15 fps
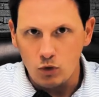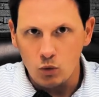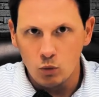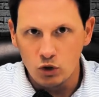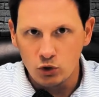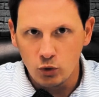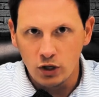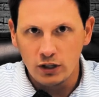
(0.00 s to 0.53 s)

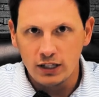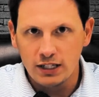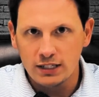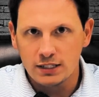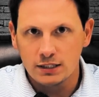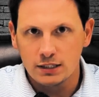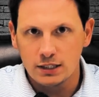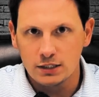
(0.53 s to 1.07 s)
Which one of
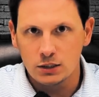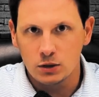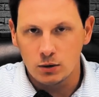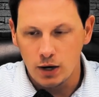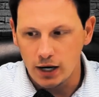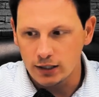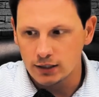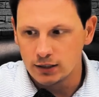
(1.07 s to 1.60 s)
these is
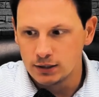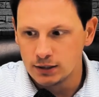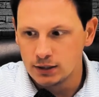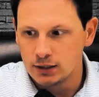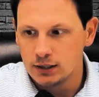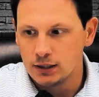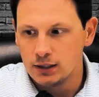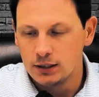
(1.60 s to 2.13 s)
correct?
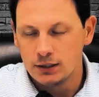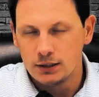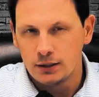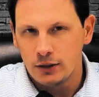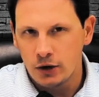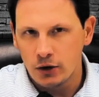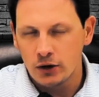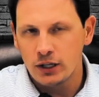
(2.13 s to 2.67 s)

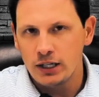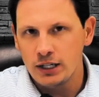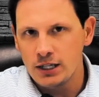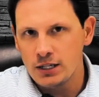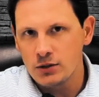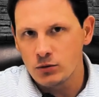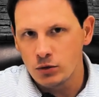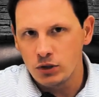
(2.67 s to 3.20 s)
There
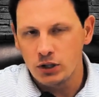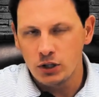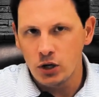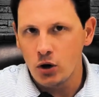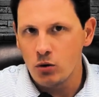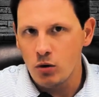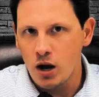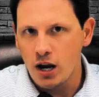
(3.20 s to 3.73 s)
is really
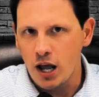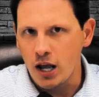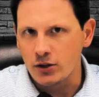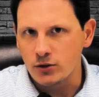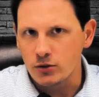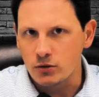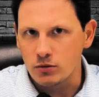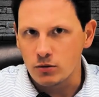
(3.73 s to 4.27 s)
no right
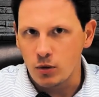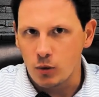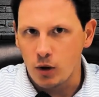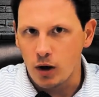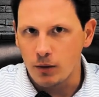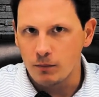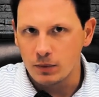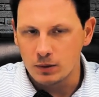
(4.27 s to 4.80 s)
answer,
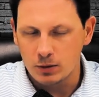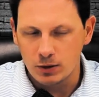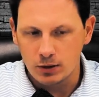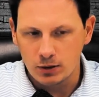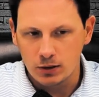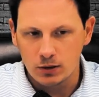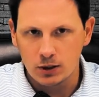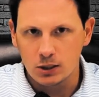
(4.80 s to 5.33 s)
okay? I'm
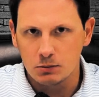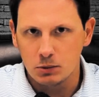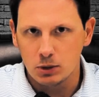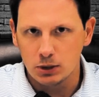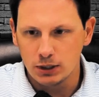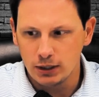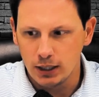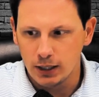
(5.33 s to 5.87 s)
just going to
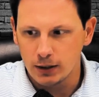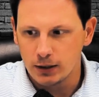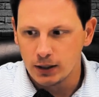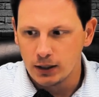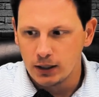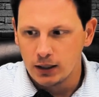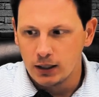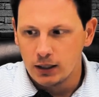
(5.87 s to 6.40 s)
spoil it there.
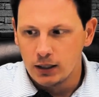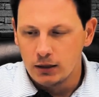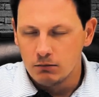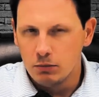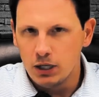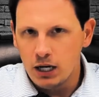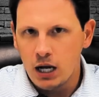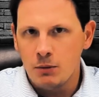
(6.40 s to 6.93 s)

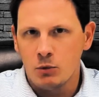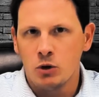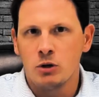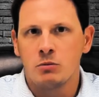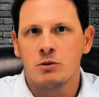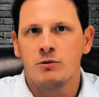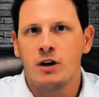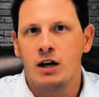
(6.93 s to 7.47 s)
But I'm going to
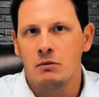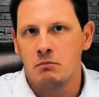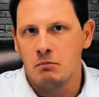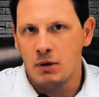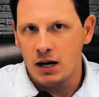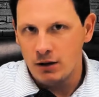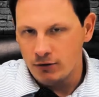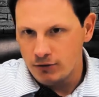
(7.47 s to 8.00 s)
provide
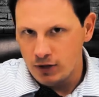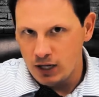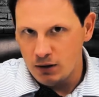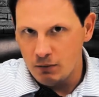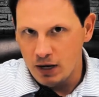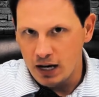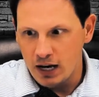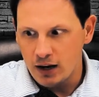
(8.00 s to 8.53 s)
my
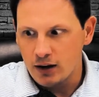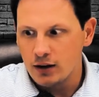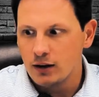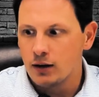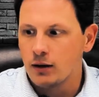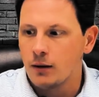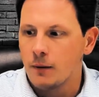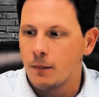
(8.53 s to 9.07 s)
feedback
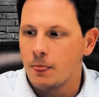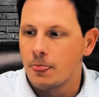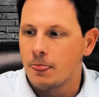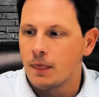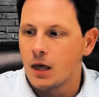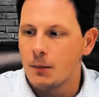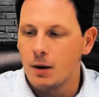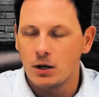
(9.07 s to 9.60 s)

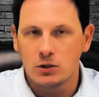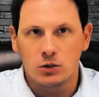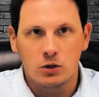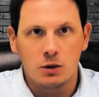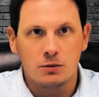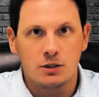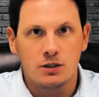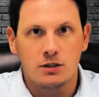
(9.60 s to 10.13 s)
about
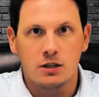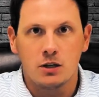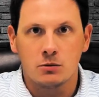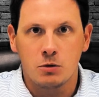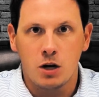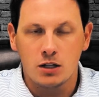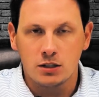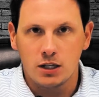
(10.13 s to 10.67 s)
scripts in the sales
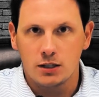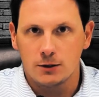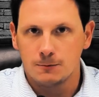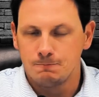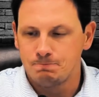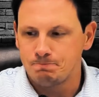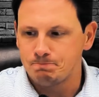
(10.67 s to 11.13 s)
process.